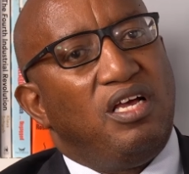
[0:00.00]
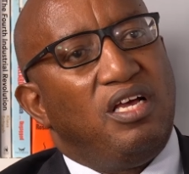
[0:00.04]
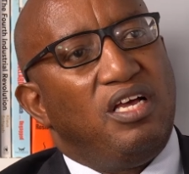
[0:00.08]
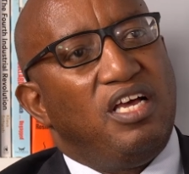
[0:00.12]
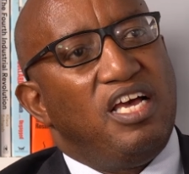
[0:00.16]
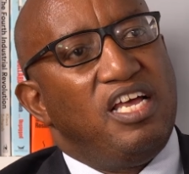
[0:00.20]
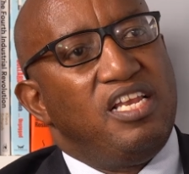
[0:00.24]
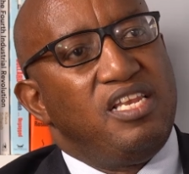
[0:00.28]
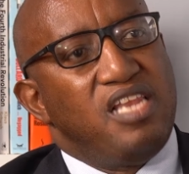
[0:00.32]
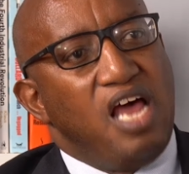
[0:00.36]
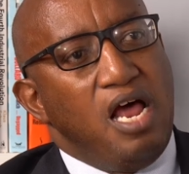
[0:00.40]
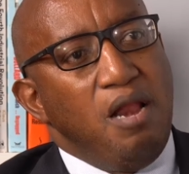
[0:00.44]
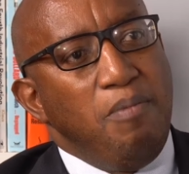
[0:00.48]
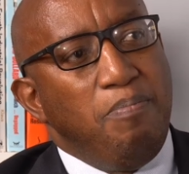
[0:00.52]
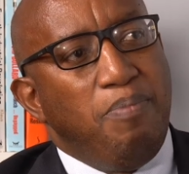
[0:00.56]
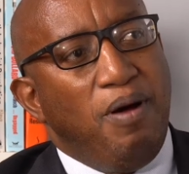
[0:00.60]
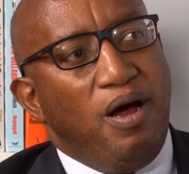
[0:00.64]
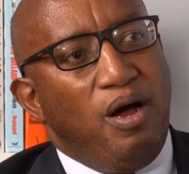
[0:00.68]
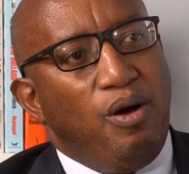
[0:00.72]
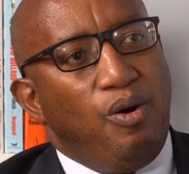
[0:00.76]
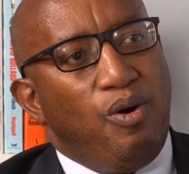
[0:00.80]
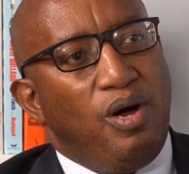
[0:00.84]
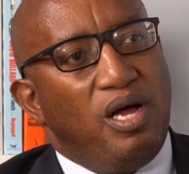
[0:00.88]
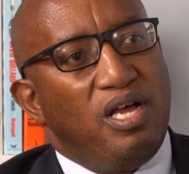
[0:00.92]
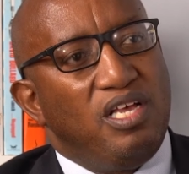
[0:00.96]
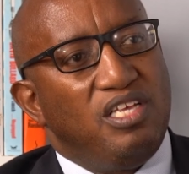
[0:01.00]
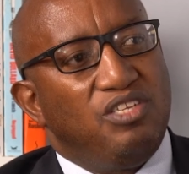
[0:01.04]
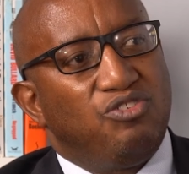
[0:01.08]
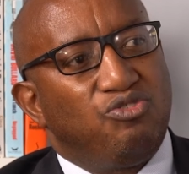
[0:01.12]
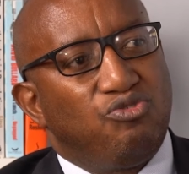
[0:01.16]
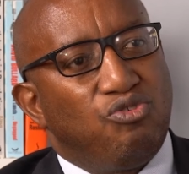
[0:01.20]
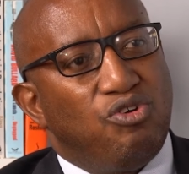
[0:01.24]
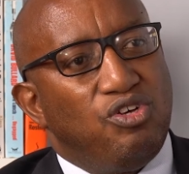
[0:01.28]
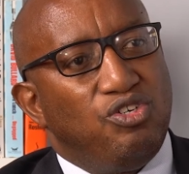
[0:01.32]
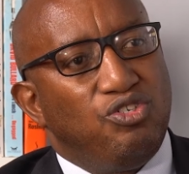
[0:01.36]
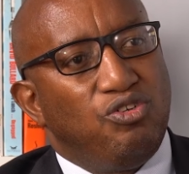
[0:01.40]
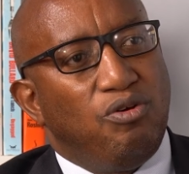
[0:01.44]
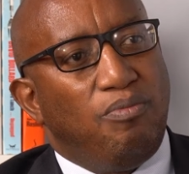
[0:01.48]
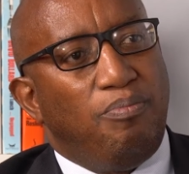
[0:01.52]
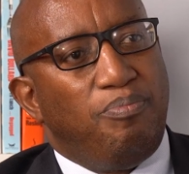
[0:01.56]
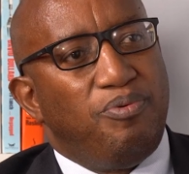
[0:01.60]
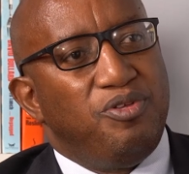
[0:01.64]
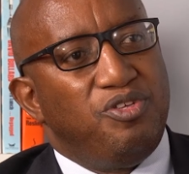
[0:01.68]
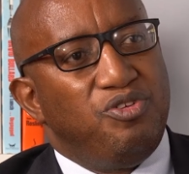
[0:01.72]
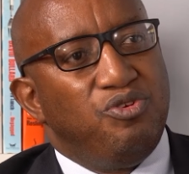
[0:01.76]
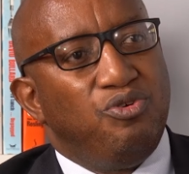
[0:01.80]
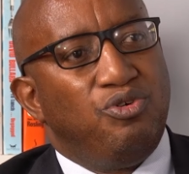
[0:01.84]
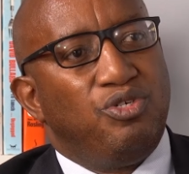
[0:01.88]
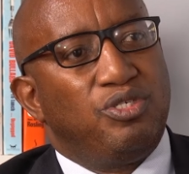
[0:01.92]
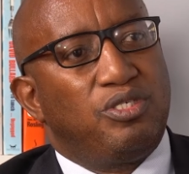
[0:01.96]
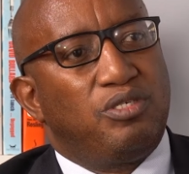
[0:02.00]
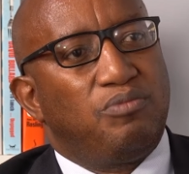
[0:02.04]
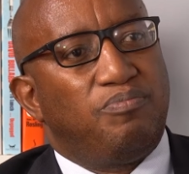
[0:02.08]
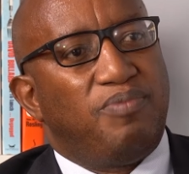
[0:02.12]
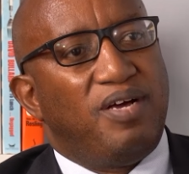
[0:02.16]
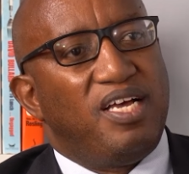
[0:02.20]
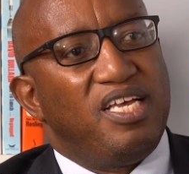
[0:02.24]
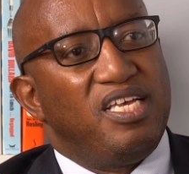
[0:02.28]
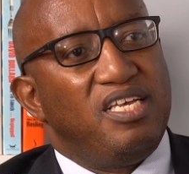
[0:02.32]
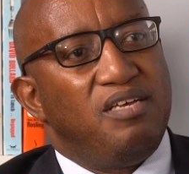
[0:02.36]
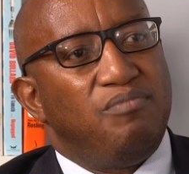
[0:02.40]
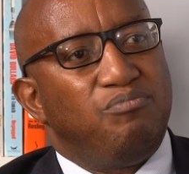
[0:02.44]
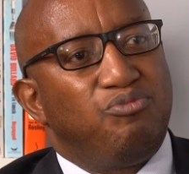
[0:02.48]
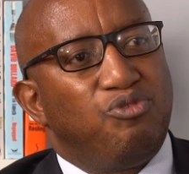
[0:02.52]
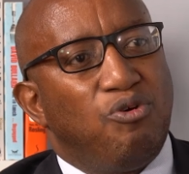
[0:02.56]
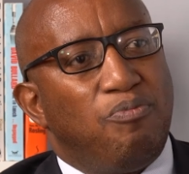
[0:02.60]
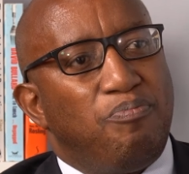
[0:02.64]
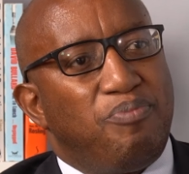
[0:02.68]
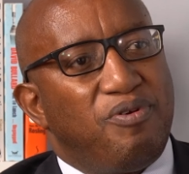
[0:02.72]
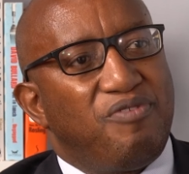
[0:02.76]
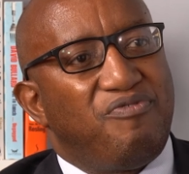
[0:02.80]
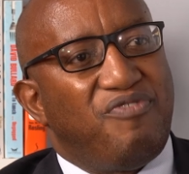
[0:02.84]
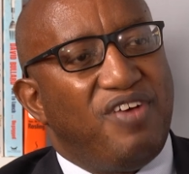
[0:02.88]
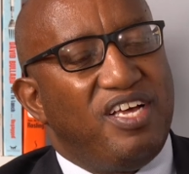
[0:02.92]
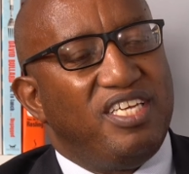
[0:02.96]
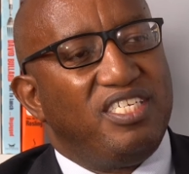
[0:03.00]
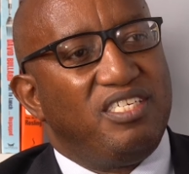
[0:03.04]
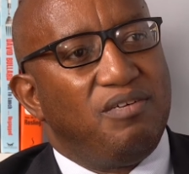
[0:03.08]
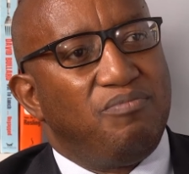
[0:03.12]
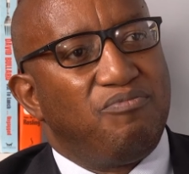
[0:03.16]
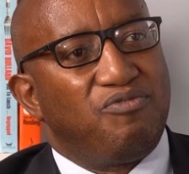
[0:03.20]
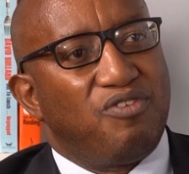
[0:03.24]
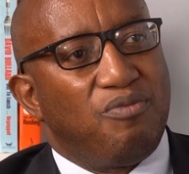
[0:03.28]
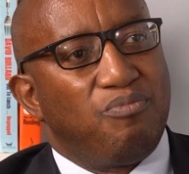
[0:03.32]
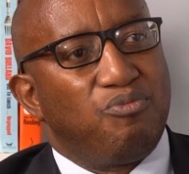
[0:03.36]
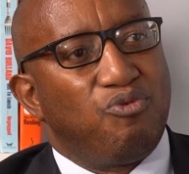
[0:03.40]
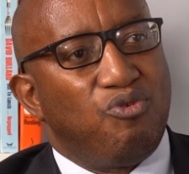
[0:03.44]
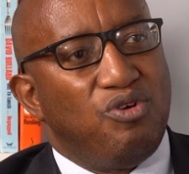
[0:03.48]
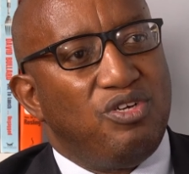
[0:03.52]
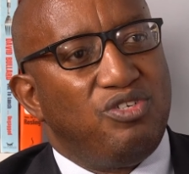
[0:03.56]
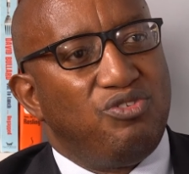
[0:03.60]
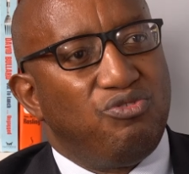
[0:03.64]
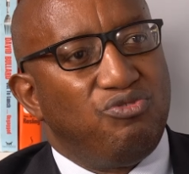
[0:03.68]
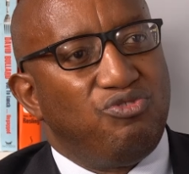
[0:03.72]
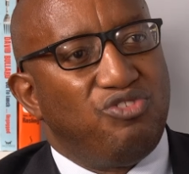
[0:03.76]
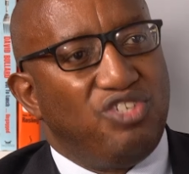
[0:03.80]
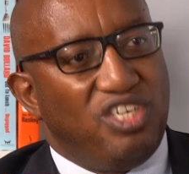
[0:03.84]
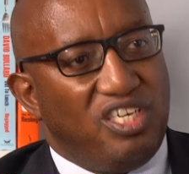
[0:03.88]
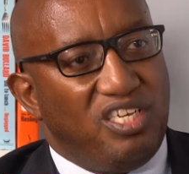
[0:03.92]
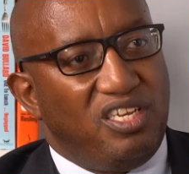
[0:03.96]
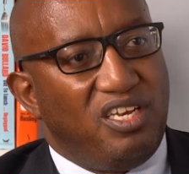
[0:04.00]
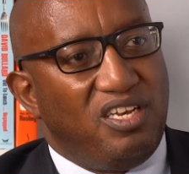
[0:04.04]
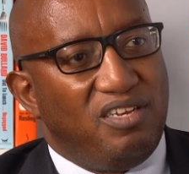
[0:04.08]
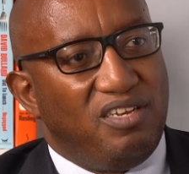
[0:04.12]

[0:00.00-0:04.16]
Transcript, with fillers: And that power is going to be used by him to prevent him from going to jail